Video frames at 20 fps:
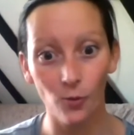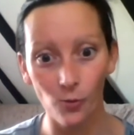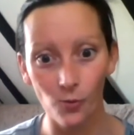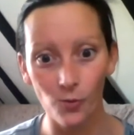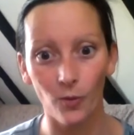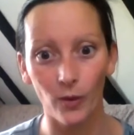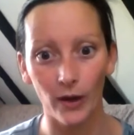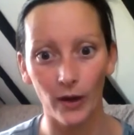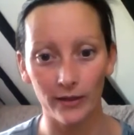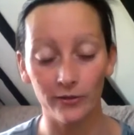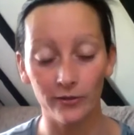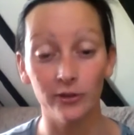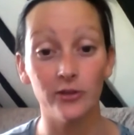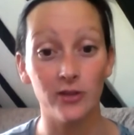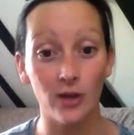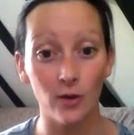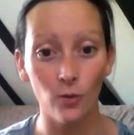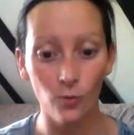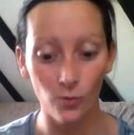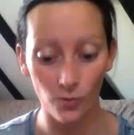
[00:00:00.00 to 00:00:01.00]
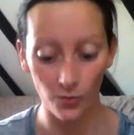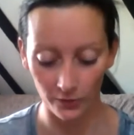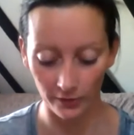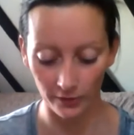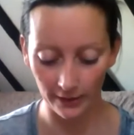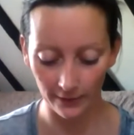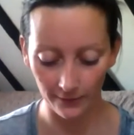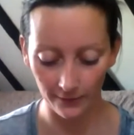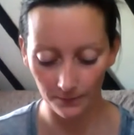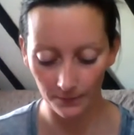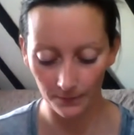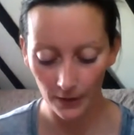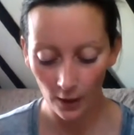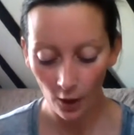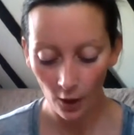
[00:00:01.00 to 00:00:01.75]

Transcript: all the way through, so all 3 of them.